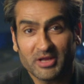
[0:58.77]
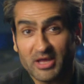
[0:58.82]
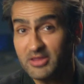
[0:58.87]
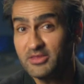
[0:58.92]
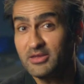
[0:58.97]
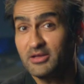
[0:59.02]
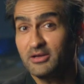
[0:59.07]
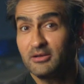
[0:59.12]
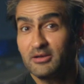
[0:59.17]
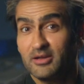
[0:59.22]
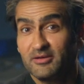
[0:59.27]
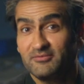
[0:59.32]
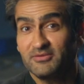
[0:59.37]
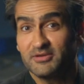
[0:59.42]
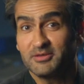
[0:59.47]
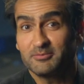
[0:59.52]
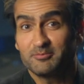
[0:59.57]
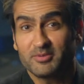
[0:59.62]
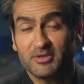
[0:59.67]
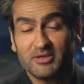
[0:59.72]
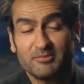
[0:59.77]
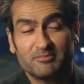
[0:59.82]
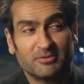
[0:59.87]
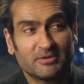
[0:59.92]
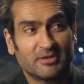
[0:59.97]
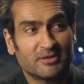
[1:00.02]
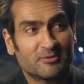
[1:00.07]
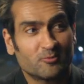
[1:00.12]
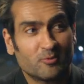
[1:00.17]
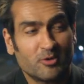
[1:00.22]
and they're lovely people
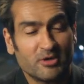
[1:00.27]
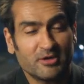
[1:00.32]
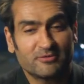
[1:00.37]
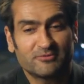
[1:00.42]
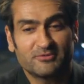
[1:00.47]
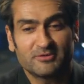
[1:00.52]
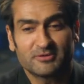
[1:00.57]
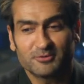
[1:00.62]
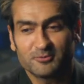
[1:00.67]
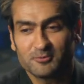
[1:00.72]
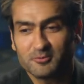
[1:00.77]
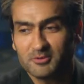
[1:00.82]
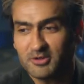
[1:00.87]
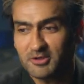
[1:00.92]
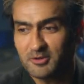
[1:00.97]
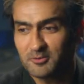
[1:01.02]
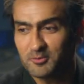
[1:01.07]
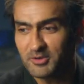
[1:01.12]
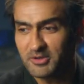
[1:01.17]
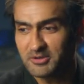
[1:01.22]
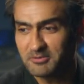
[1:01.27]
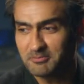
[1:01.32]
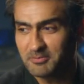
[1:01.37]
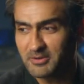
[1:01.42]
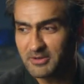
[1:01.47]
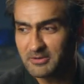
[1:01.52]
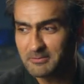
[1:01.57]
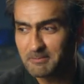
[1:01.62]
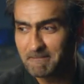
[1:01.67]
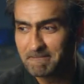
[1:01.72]
and wonderful to work with,
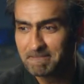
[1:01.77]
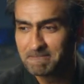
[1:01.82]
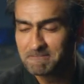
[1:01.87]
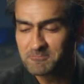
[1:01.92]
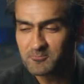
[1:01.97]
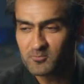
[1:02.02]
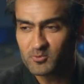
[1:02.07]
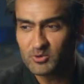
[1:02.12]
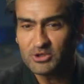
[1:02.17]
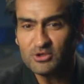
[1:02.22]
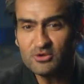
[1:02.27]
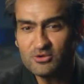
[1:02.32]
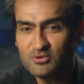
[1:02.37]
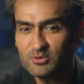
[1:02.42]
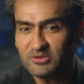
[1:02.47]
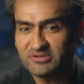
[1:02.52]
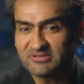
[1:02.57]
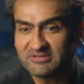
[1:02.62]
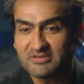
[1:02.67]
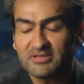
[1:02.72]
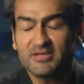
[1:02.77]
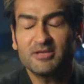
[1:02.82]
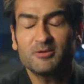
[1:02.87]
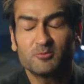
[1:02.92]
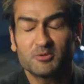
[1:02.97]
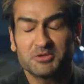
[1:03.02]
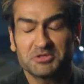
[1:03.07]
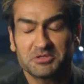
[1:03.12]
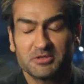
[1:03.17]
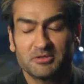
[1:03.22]
but when you do a scene
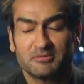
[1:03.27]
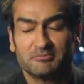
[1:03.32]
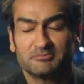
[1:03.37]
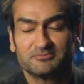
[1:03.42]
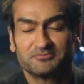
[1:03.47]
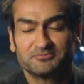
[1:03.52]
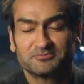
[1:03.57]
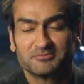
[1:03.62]
with them,